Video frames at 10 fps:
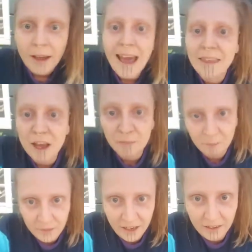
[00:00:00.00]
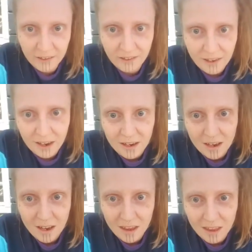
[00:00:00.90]
And that means
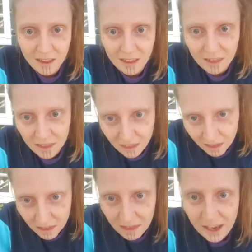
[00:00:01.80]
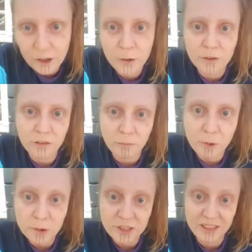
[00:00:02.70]
that you are
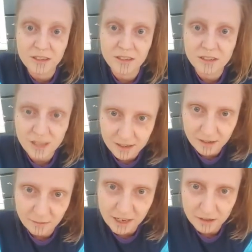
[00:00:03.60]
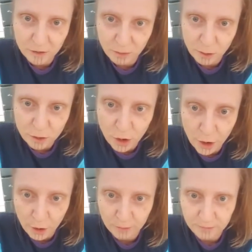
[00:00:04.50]
supporting the system that supports her.